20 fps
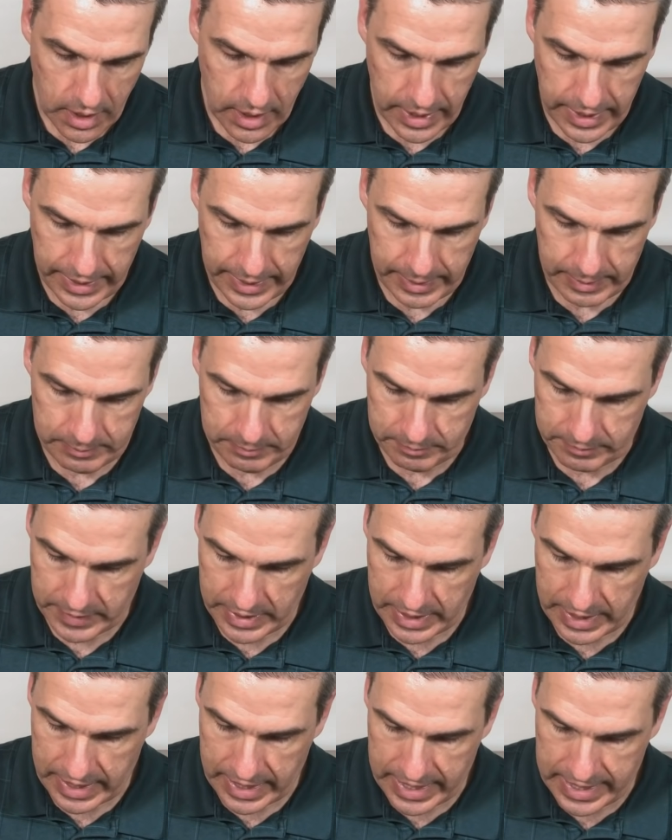
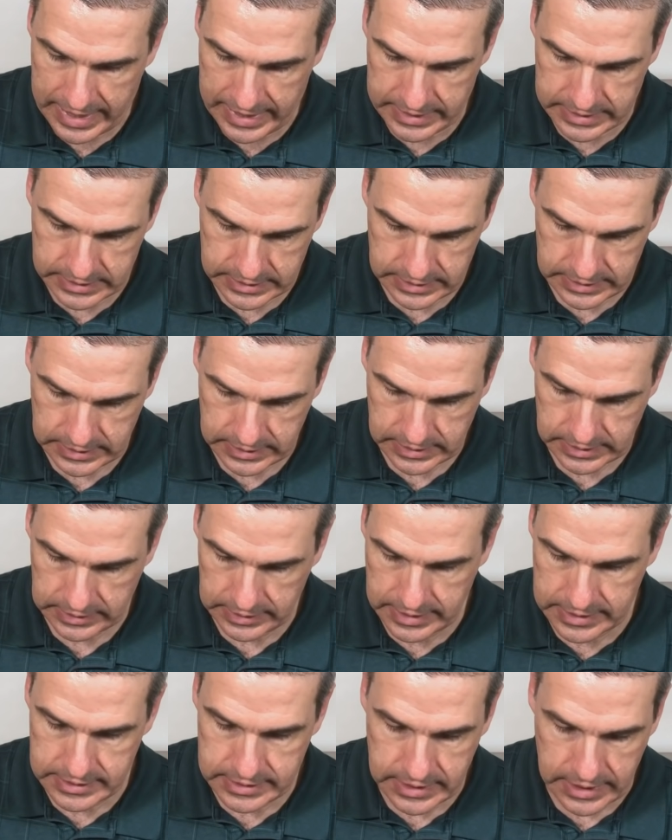And
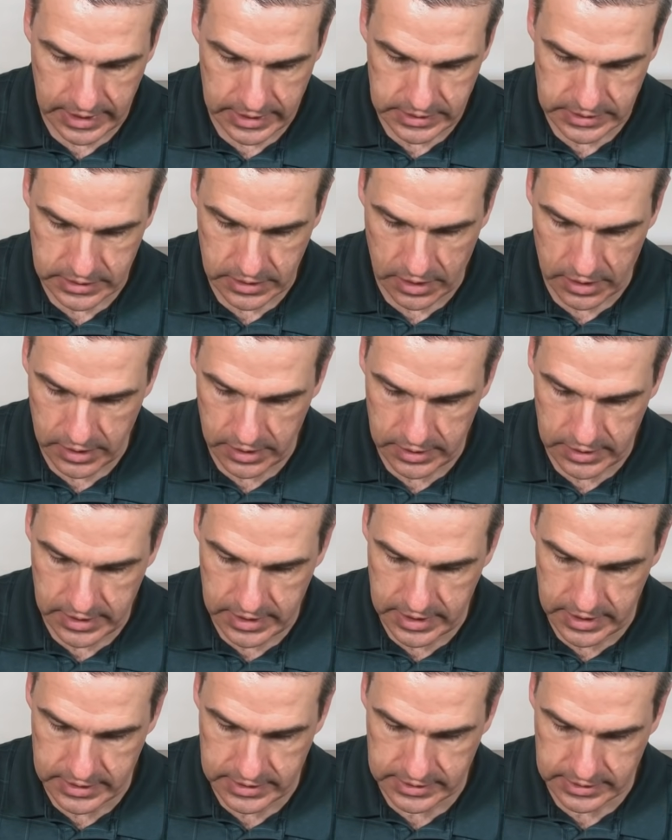let's see, I started
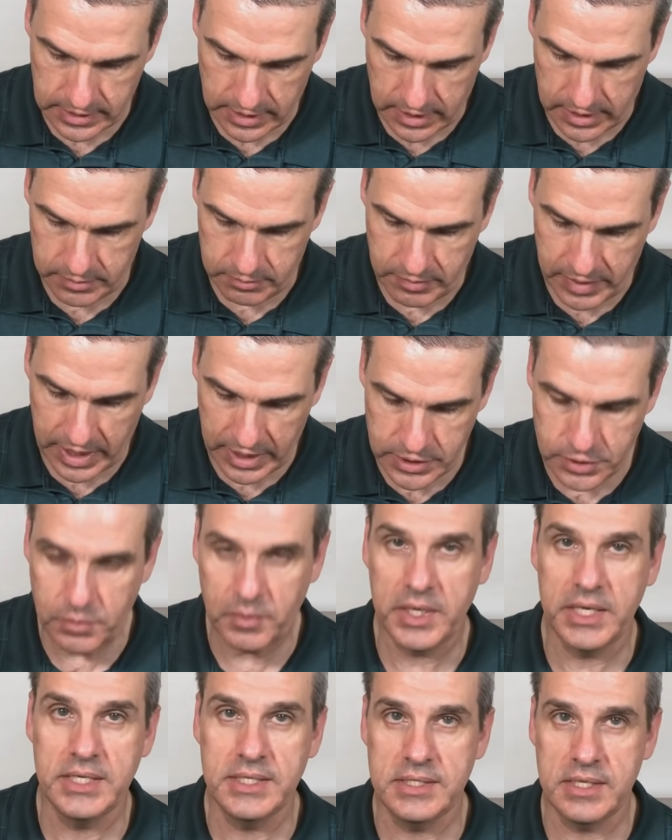this on May
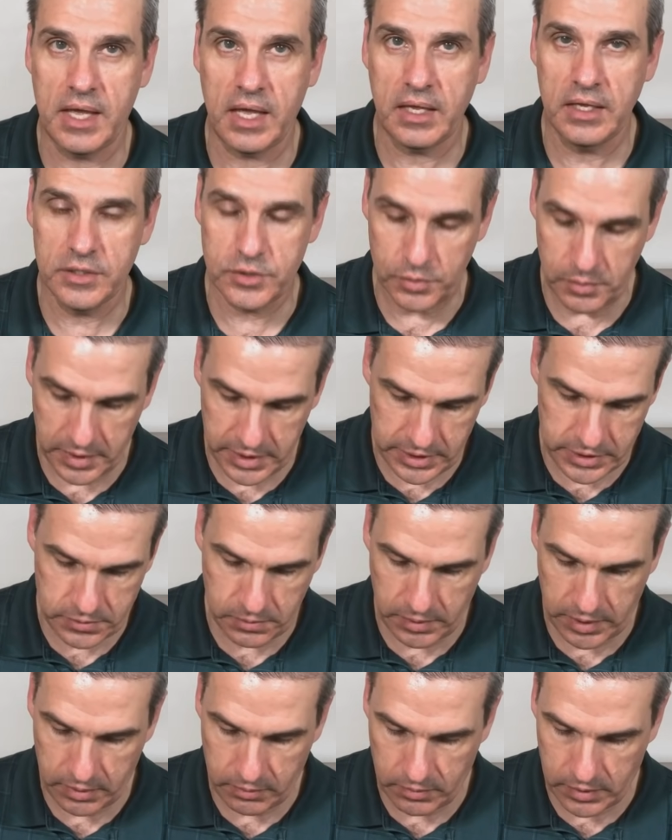22nd,
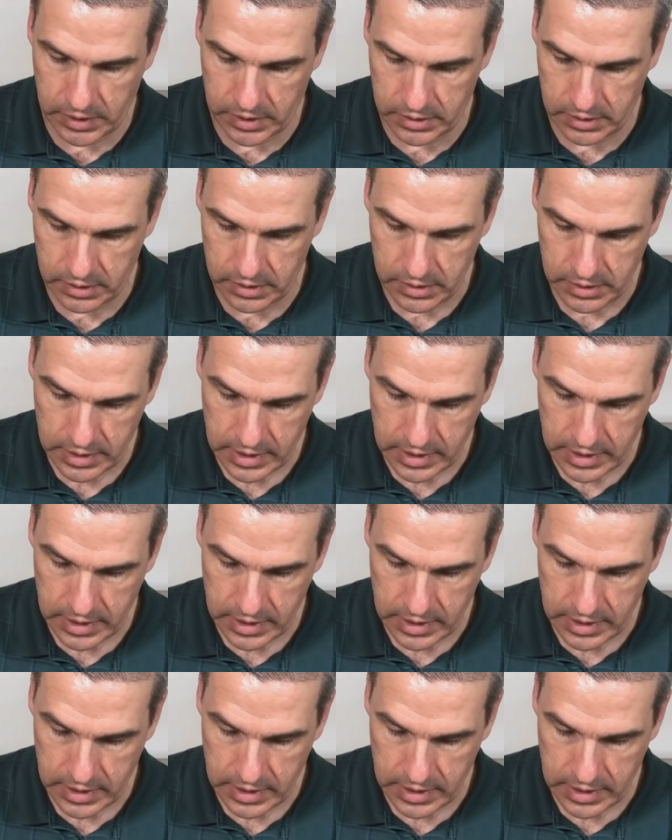2021,